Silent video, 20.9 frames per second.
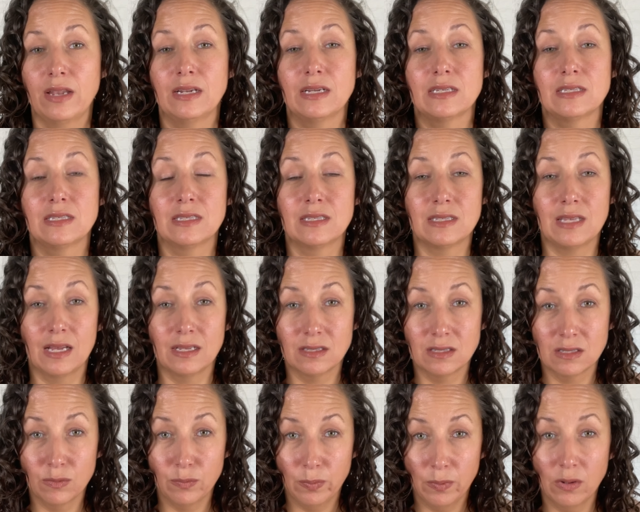
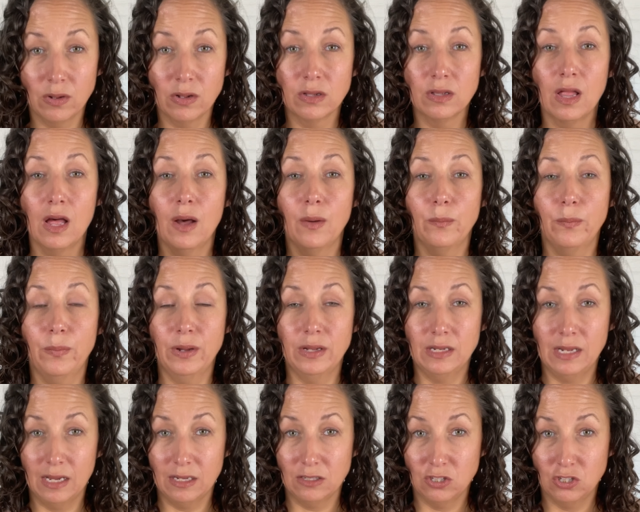accessible
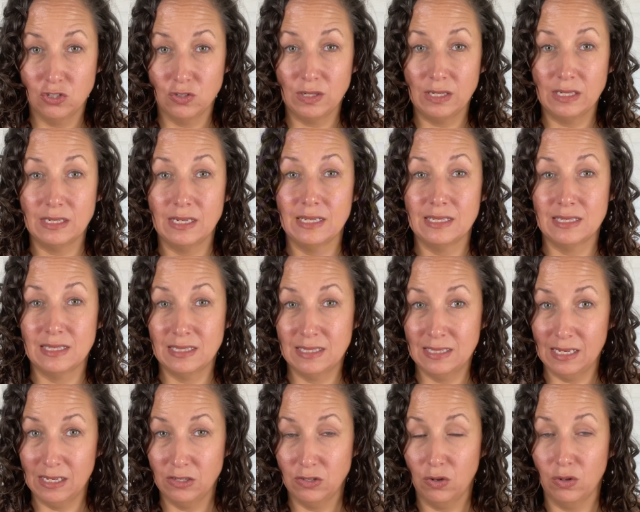pedestrian
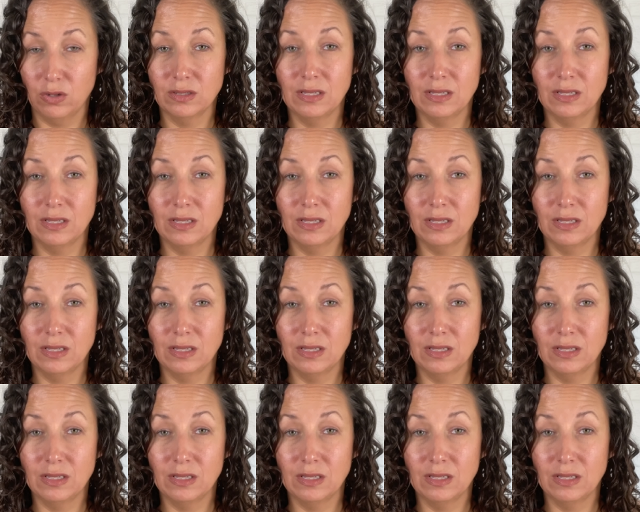signal.